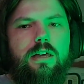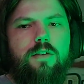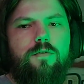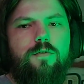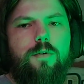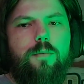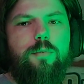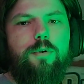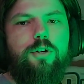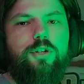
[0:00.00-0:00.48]
If
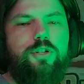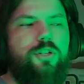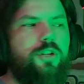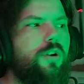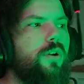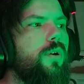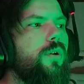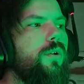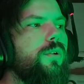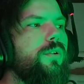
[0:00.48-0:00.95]
you push
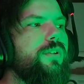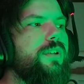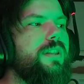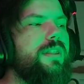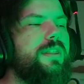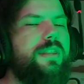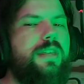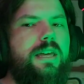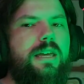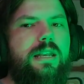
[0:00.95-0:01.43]
and hold
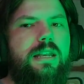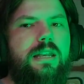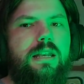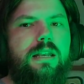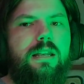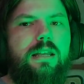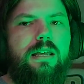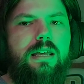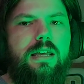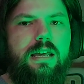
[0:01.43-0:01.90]
and
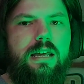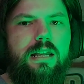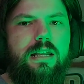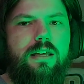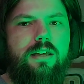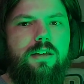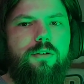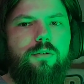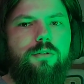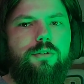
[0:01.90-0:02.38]
then hit
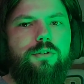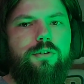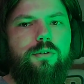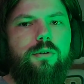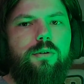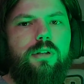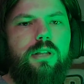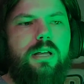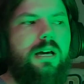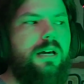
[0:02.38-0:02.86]
it, it will
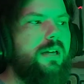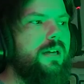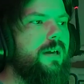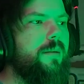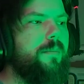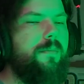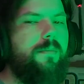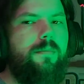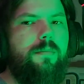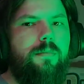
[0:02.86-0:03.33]
do a
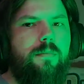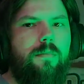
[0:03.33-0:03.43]
lockup